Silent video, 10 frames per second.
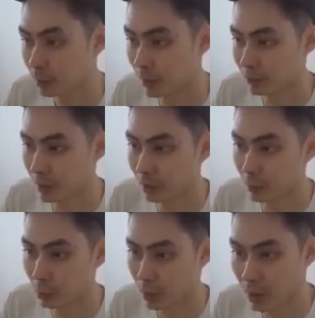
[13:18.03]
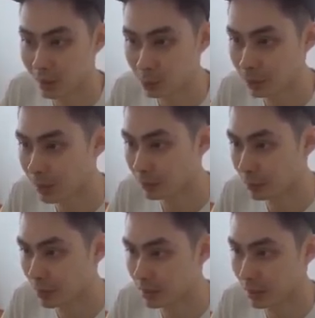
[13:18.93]
But really, we don't want to hard code that. We
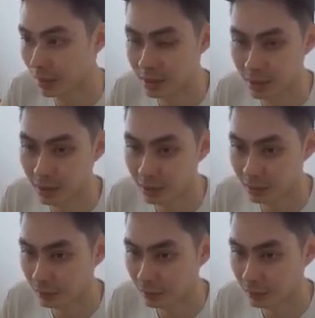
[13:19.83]
want to say class ID.